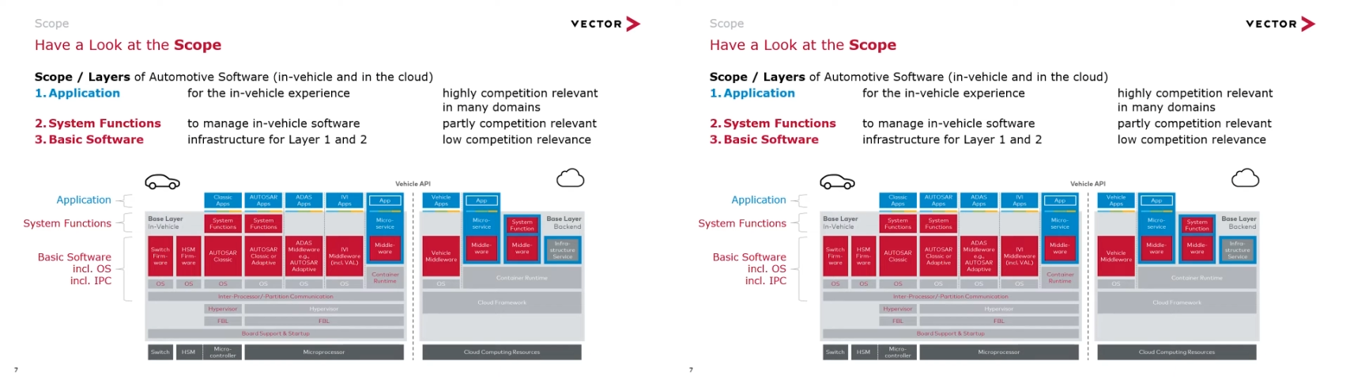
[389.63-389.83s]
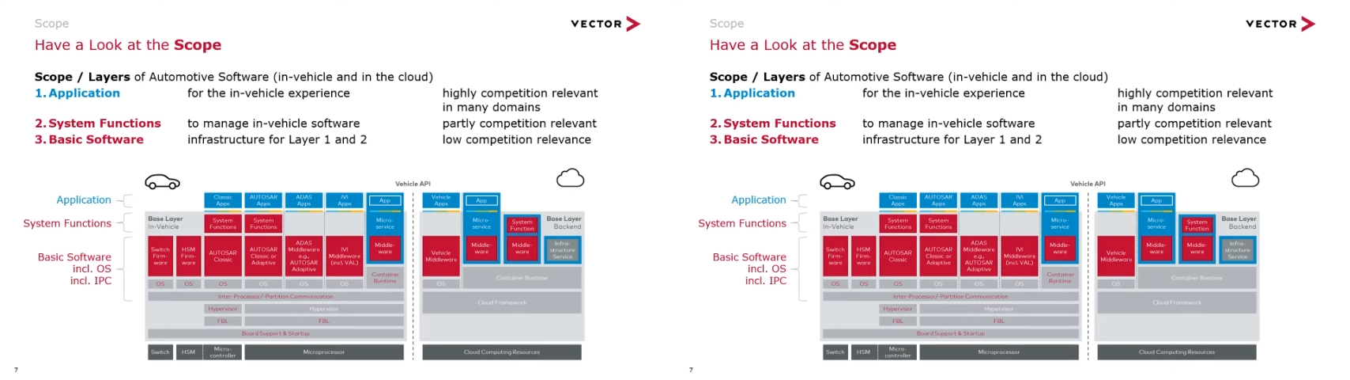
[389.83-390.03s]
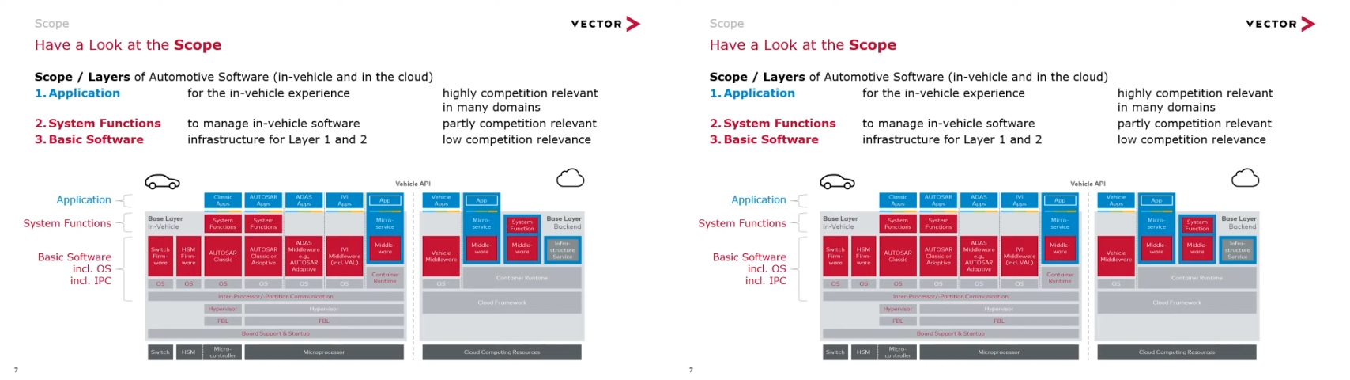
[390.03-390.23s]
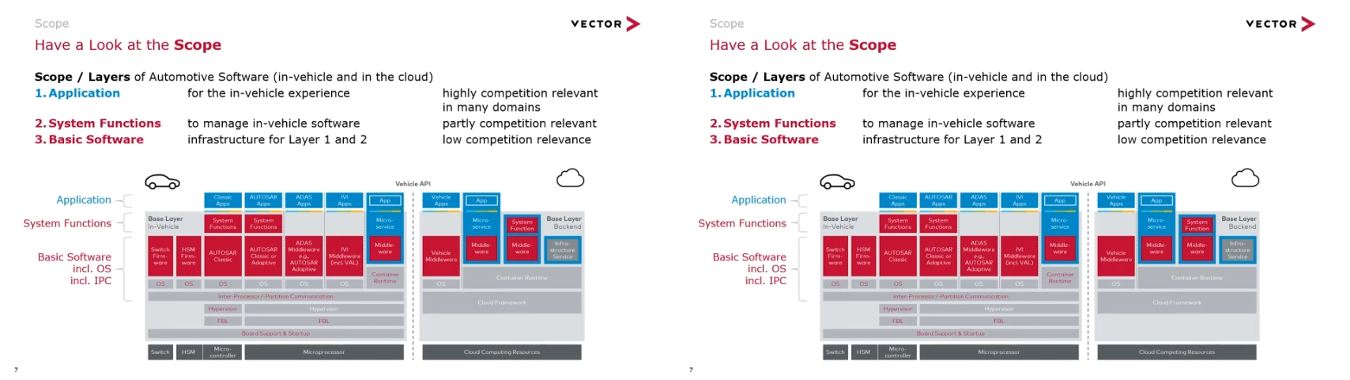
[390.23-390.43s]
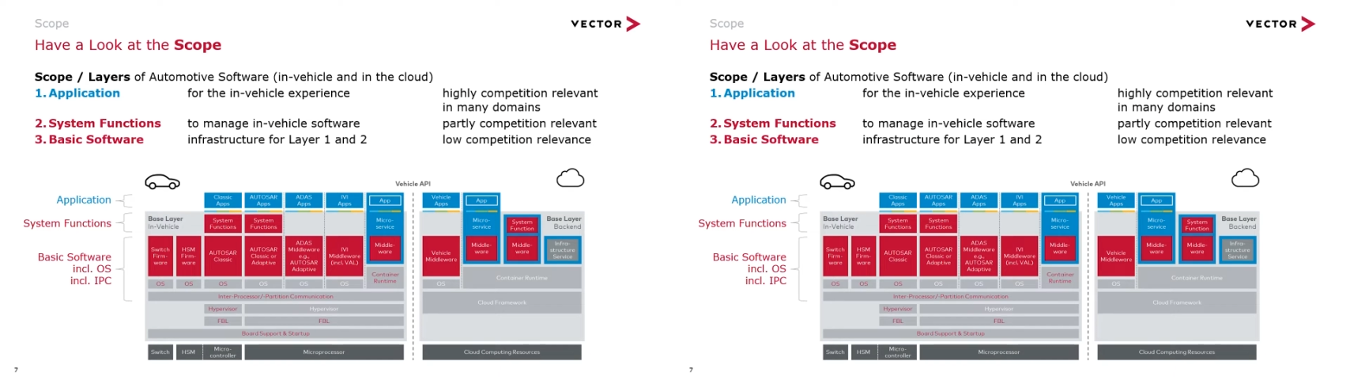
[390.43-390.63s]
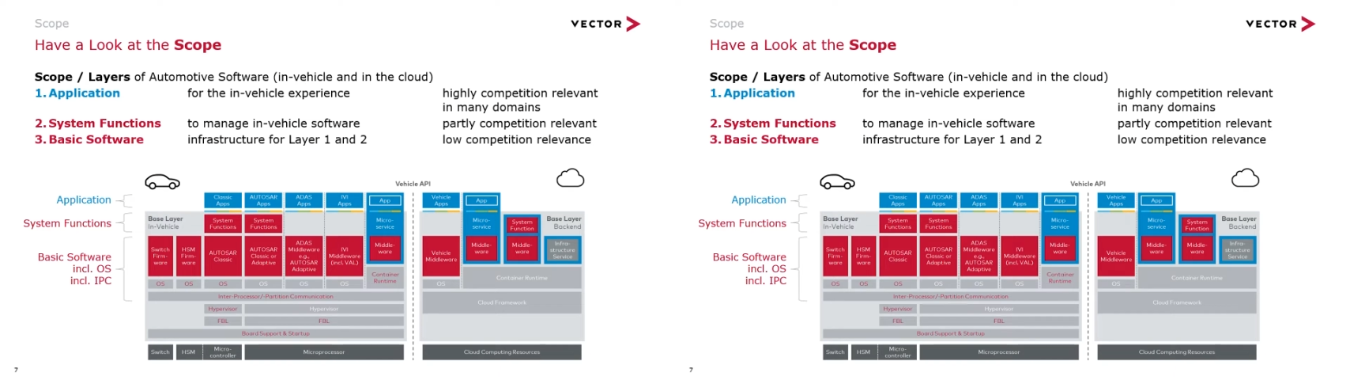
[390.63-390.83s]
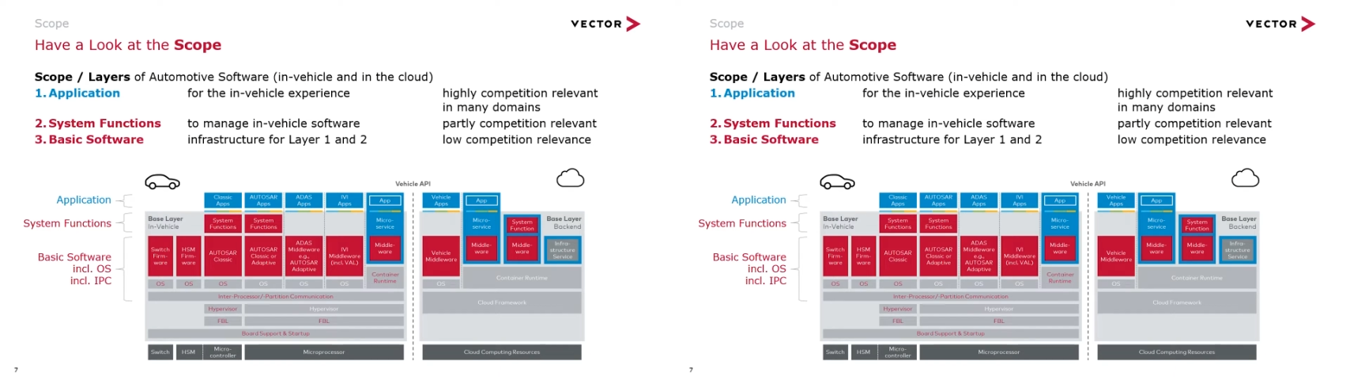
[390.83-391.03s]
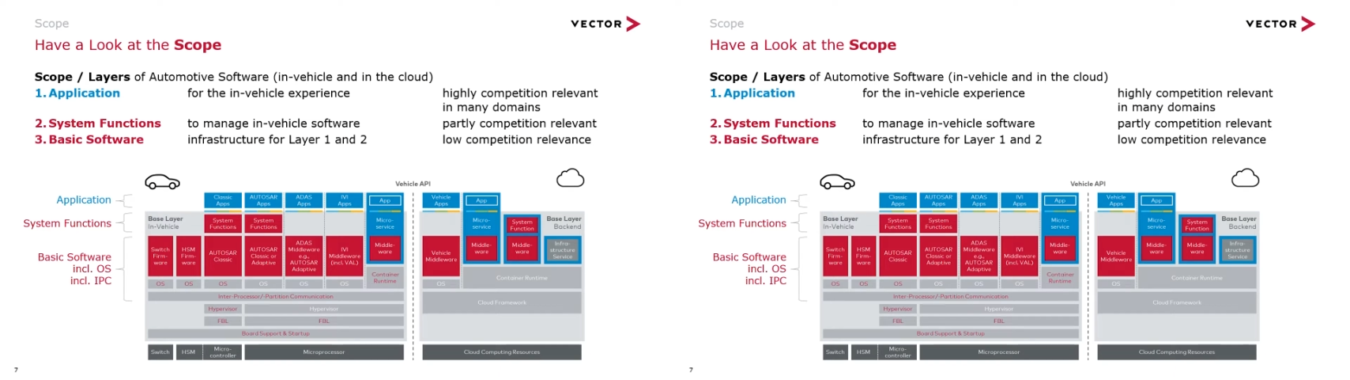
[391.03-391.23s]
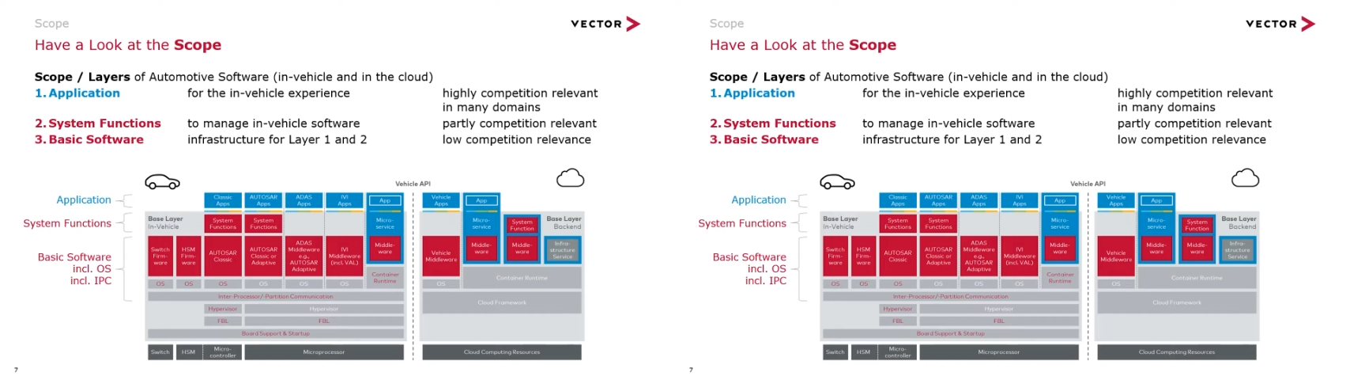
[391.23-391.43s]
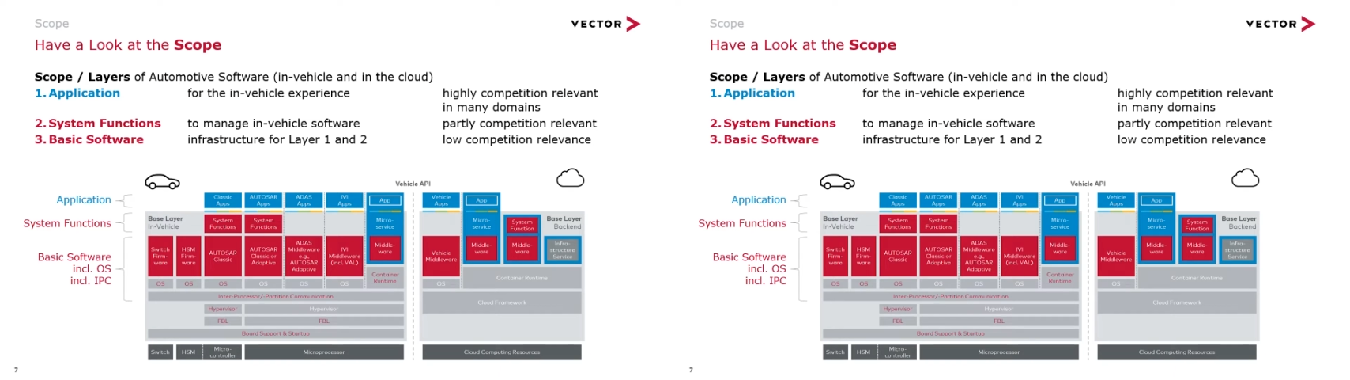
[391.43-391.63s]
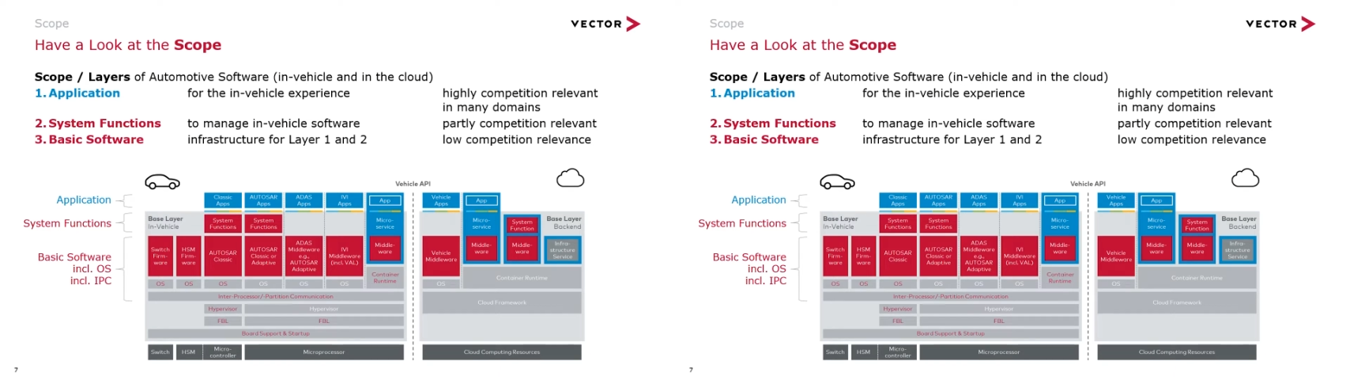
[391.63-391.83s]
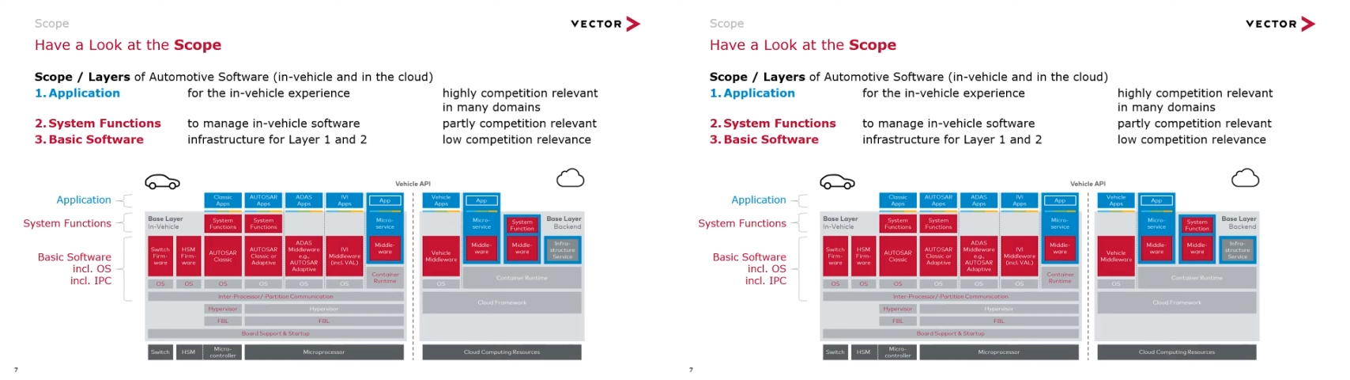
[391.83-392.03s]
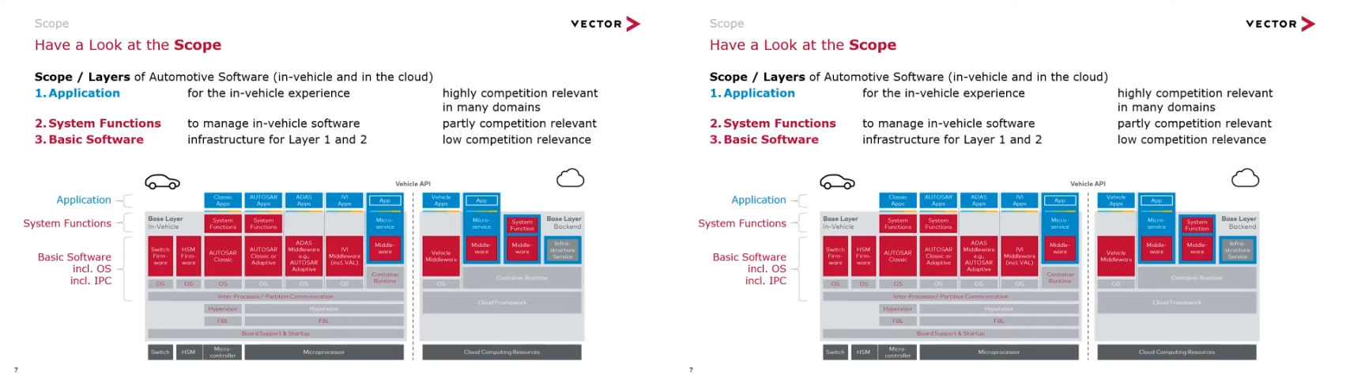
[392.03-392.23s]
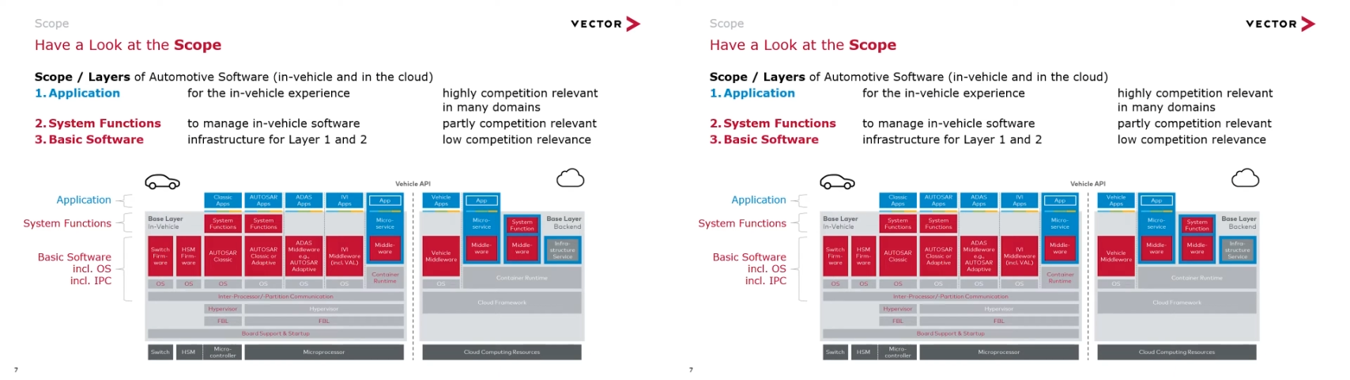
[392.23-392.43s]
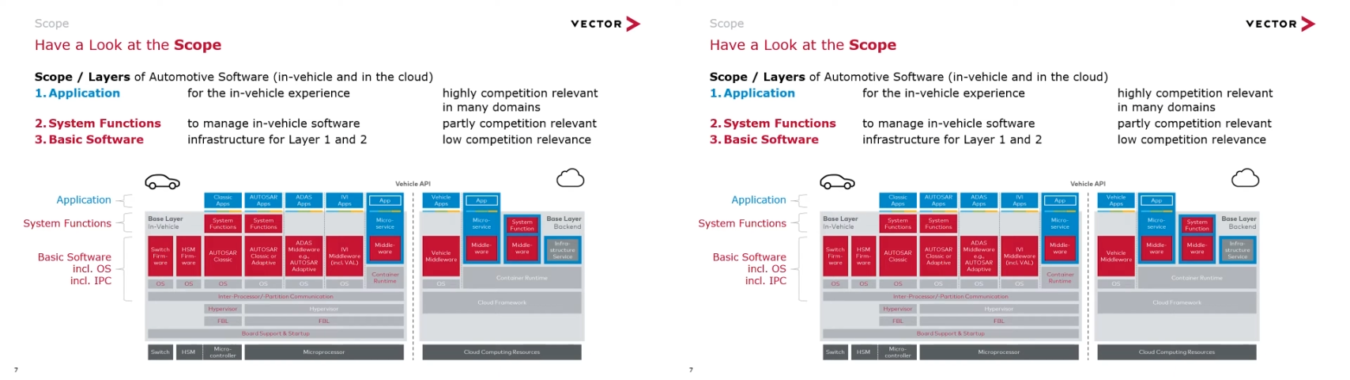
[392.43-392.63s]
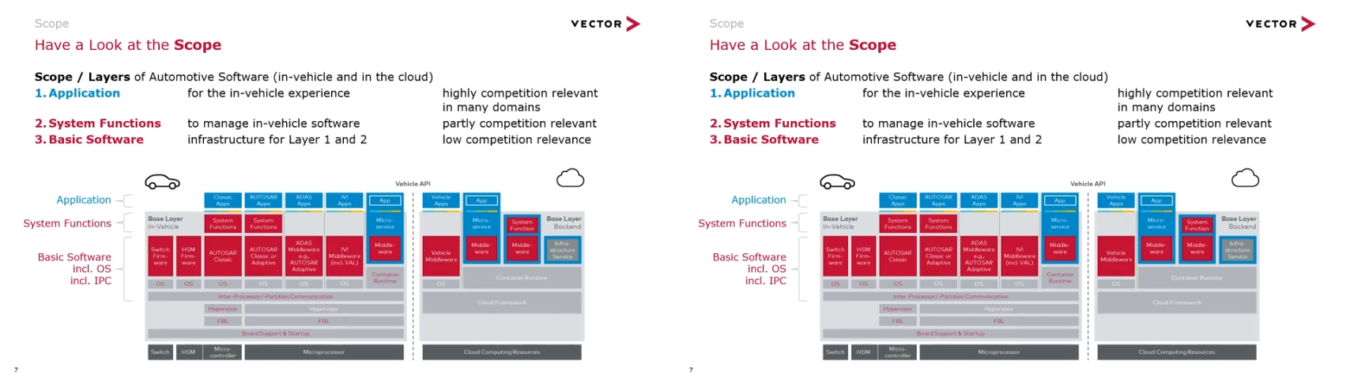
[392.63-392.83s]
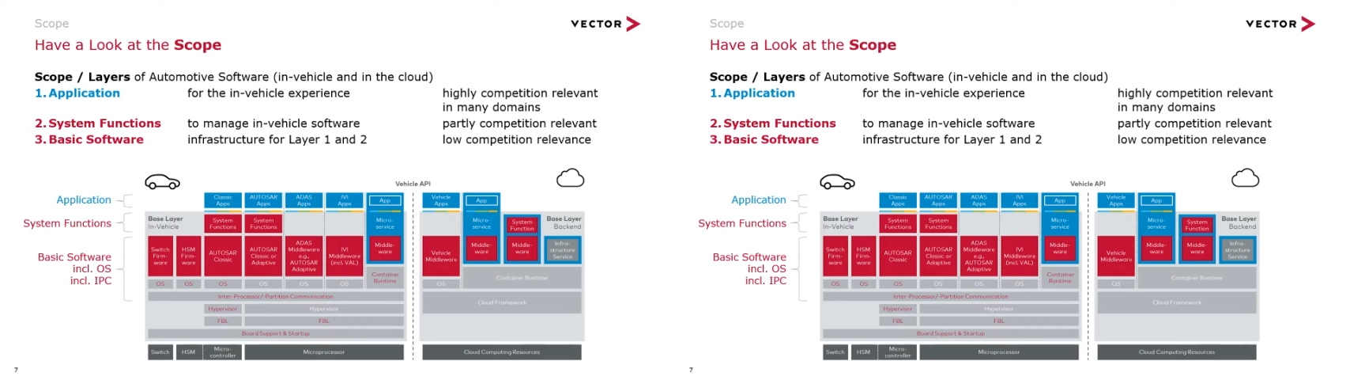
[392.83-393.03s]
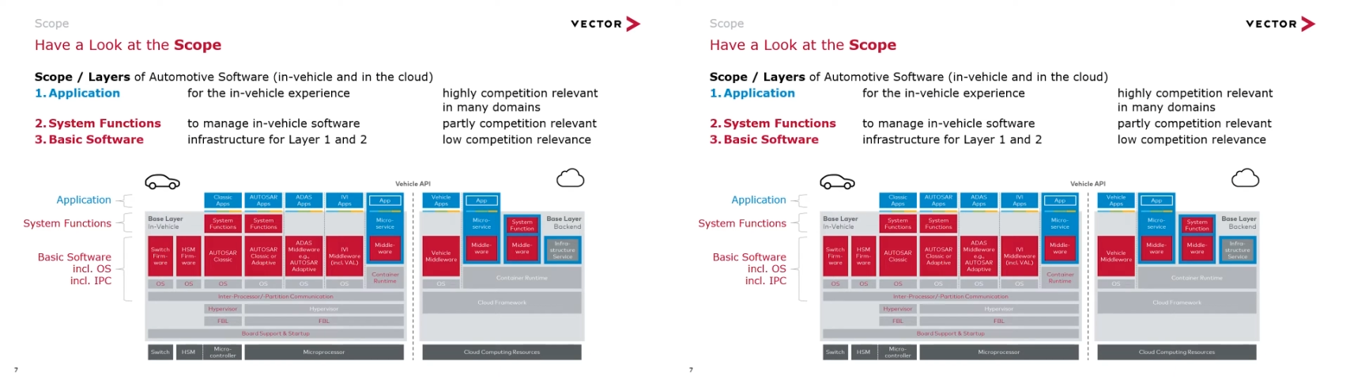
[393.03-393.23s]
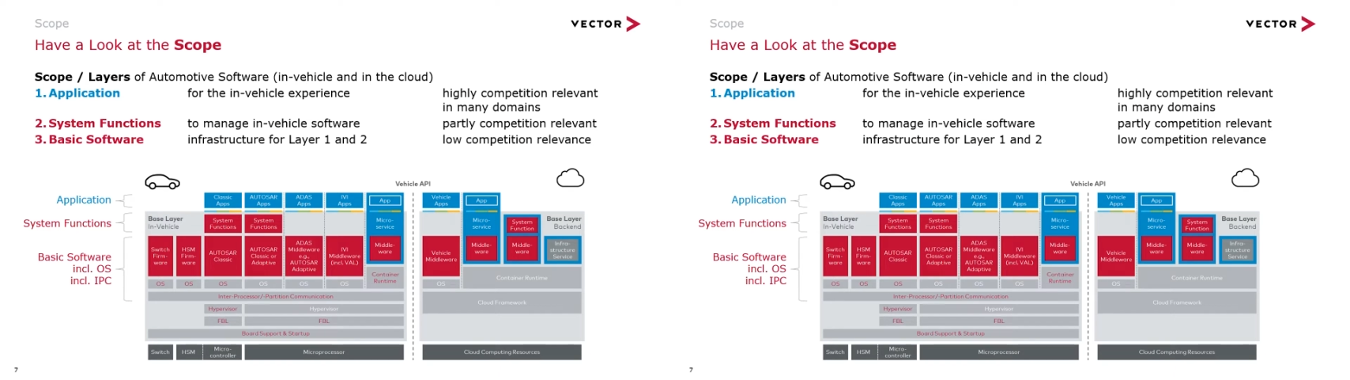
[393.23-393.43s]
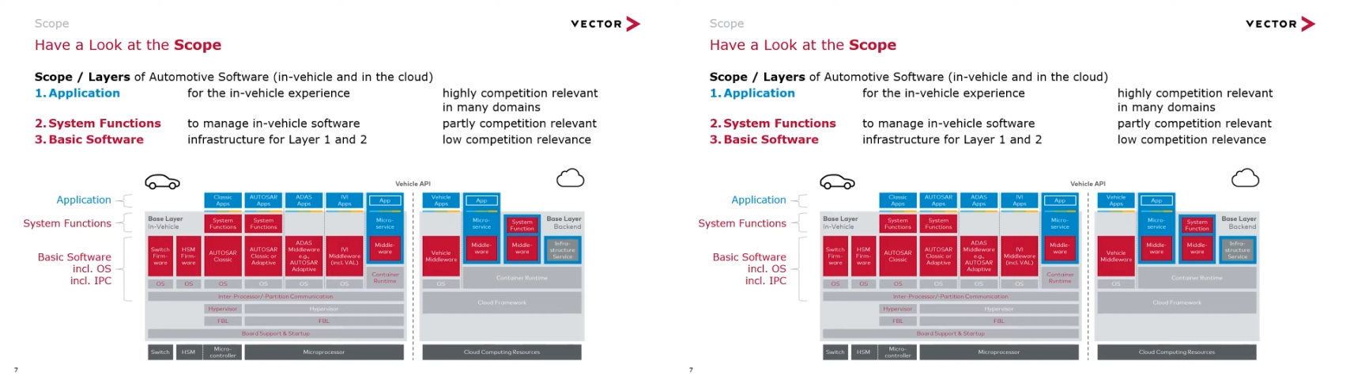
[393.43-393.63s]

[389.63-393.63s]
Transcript: Nobody's mouth can be seen.